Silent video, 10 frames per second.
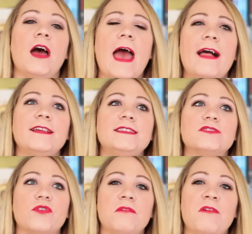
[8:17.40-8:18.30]

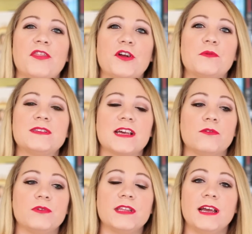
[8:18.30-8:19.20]
Alice's grandmother was like
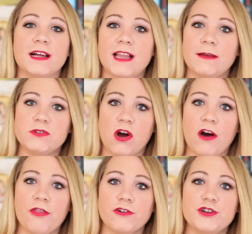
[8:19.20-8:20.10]
a really acclaimed
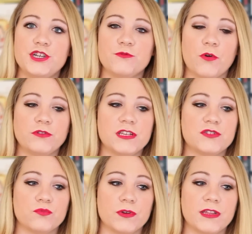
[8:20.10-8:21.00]
author. She wrote
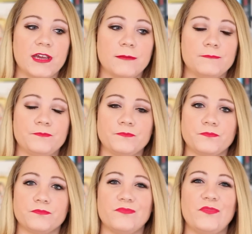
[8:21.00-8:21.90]
this really
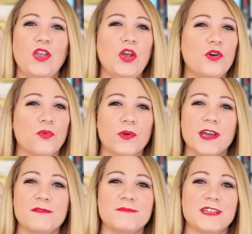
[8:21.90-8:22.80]

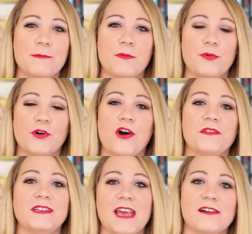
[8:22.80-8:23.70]
grim type of book
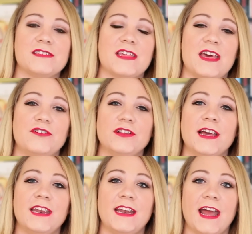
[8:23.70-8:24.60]
called The Tales of the
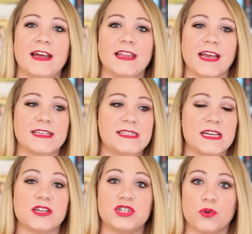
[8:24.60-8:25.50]
Hinterland, and it had like
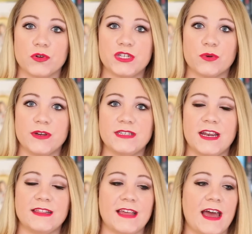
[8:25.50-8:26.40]
6 short stories
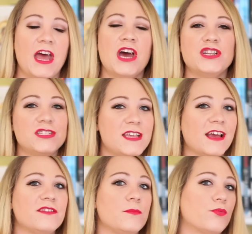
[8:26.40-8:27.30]
in it that just
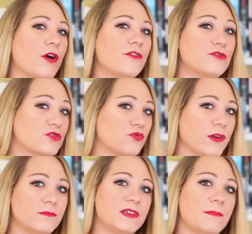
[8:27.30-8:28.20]
think of the Brothers
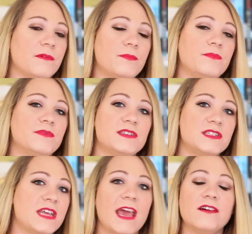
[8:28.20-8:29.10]
Grimm type of
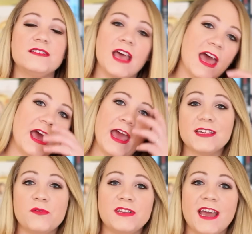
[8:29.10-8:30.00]
tales.
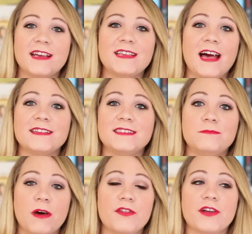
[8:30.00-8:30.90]
And one day, Alice's
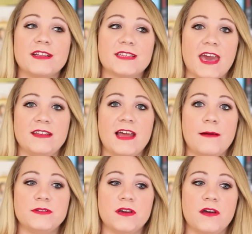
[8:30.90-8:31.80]
mother gets
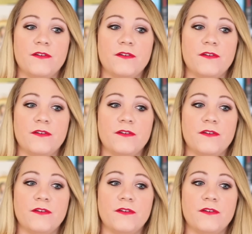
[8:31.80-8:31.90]
kidnapped